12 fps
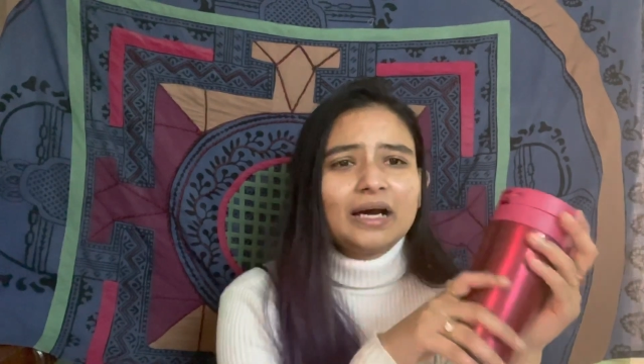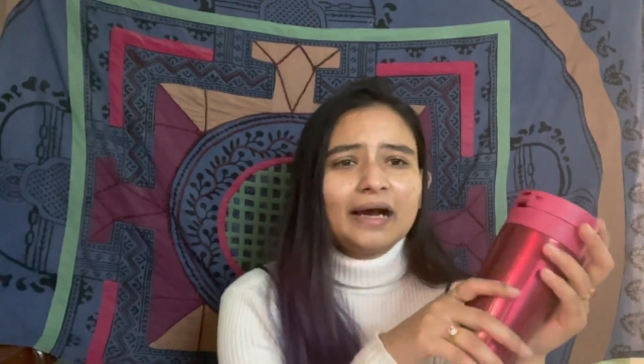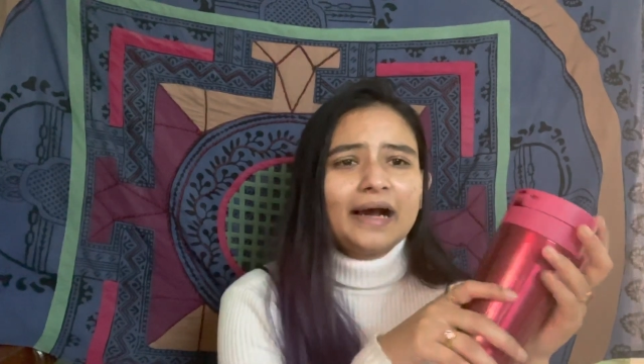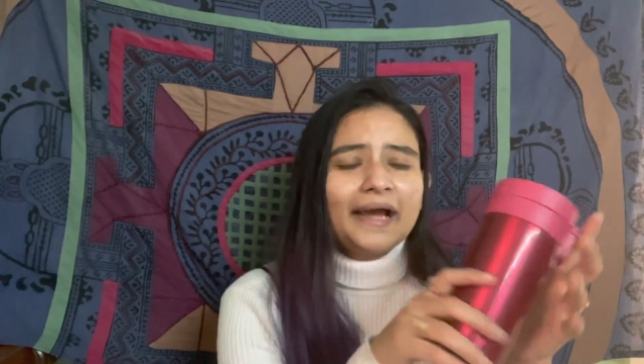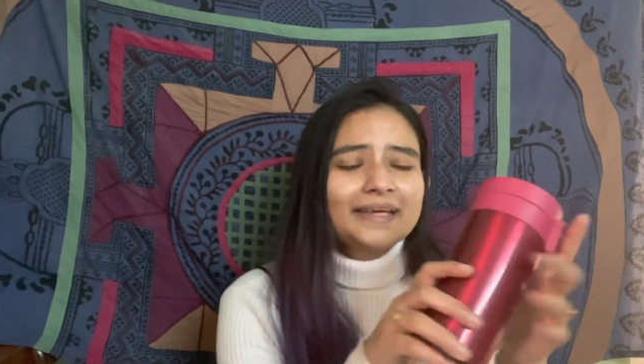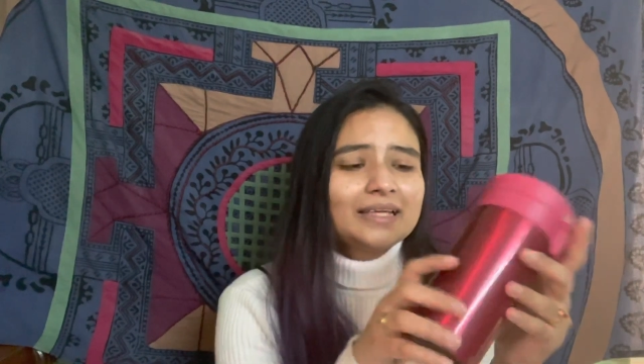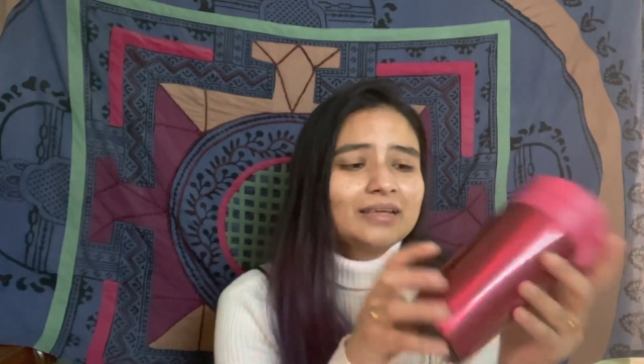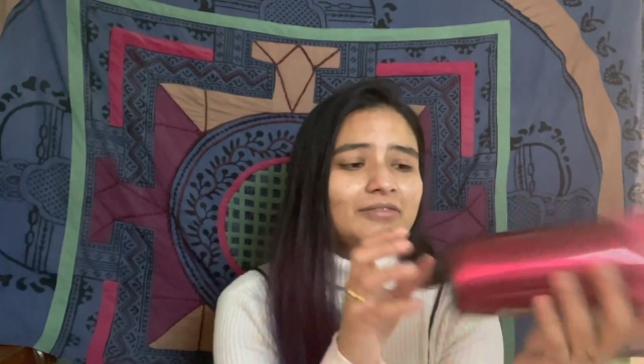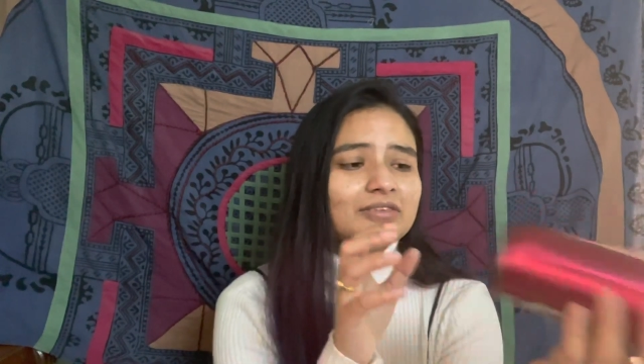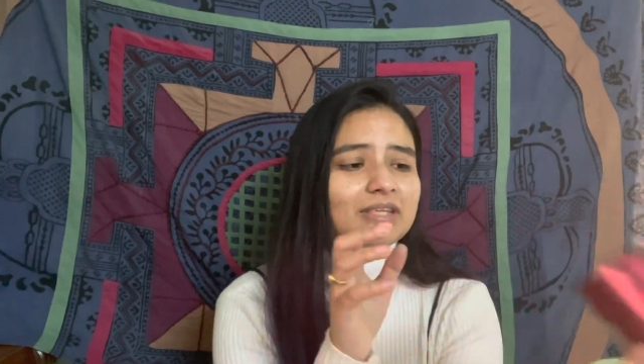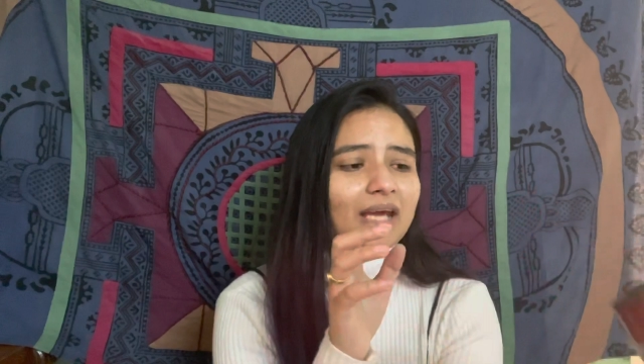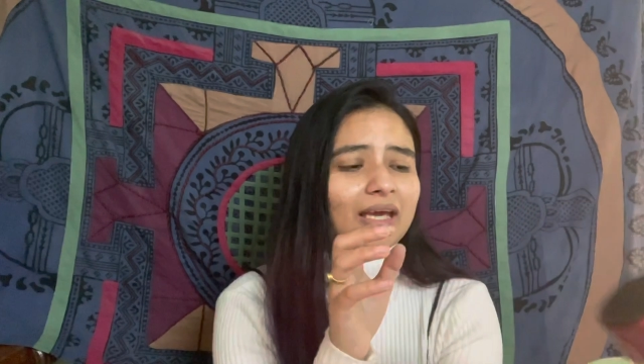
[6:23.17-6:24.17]
I can
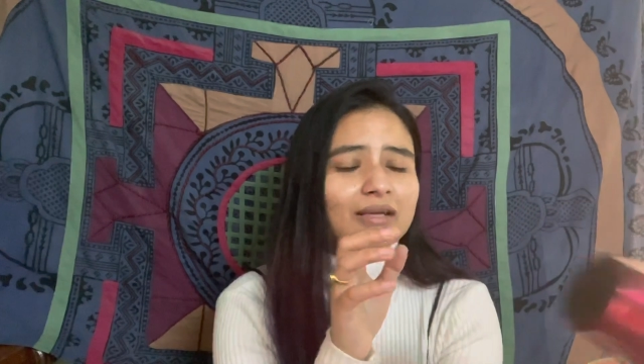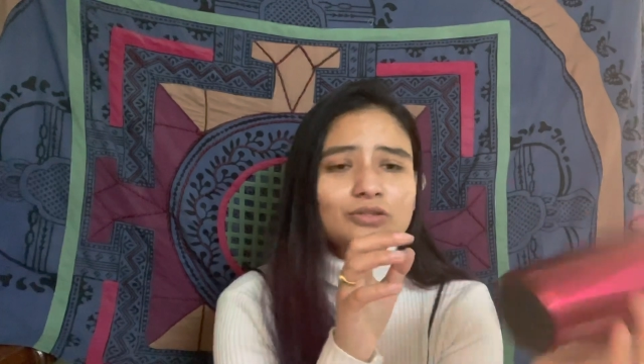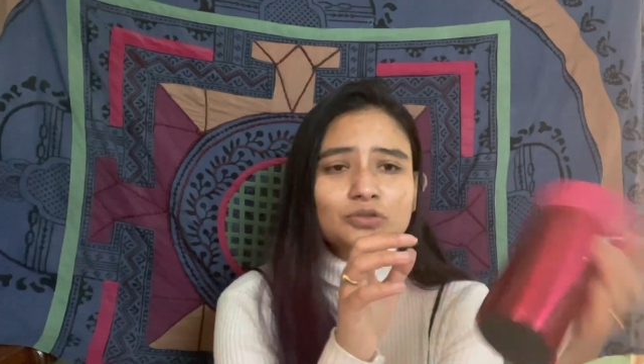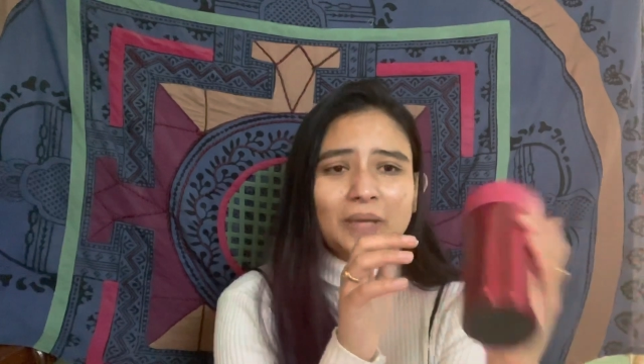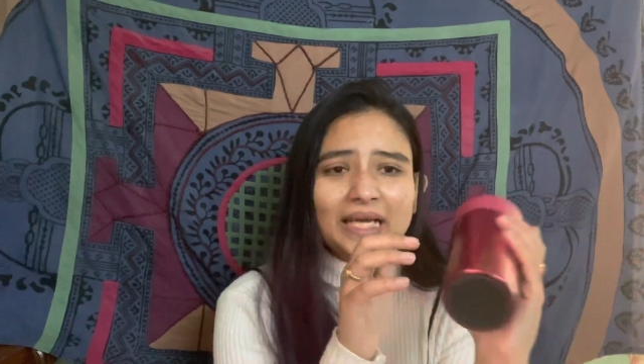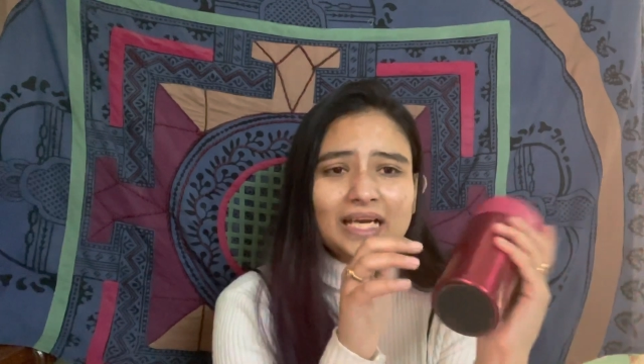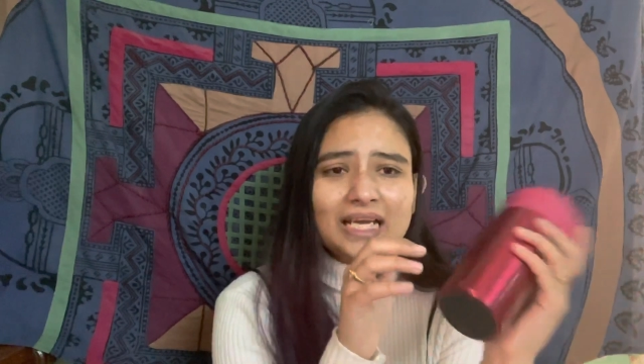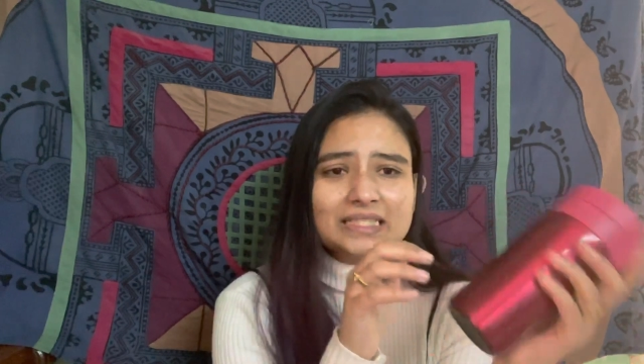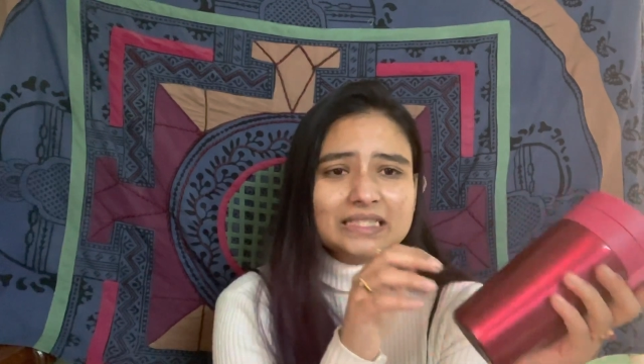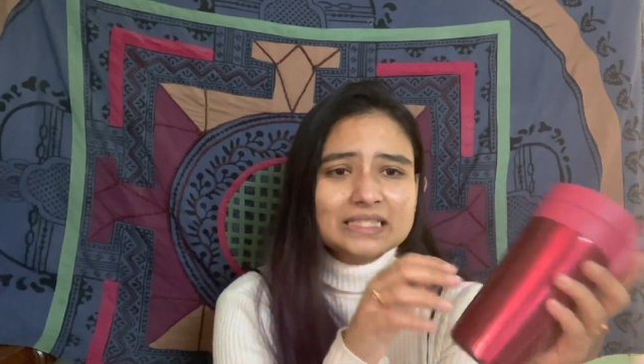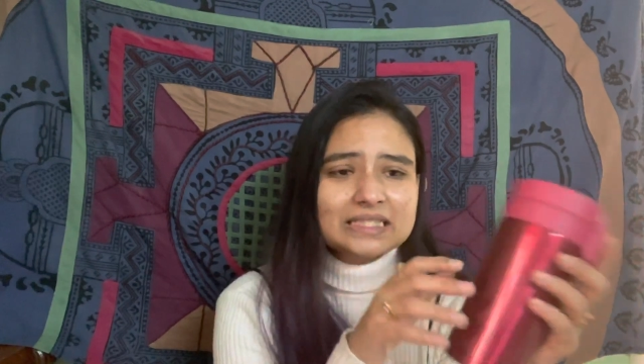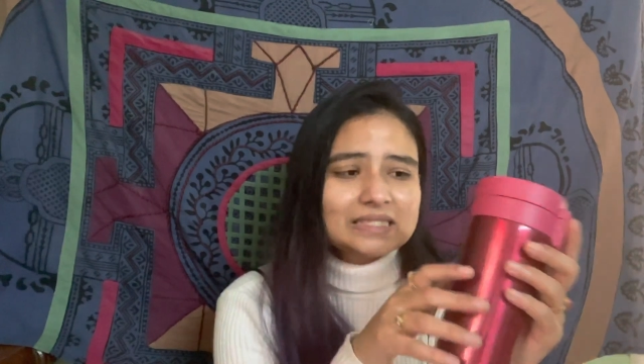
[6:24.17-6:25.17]
even take it to my
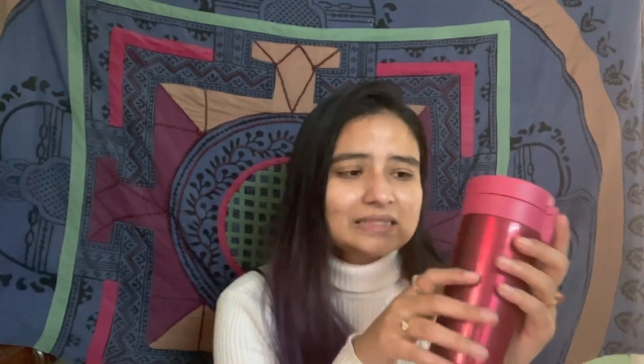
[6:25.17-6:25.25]
classes,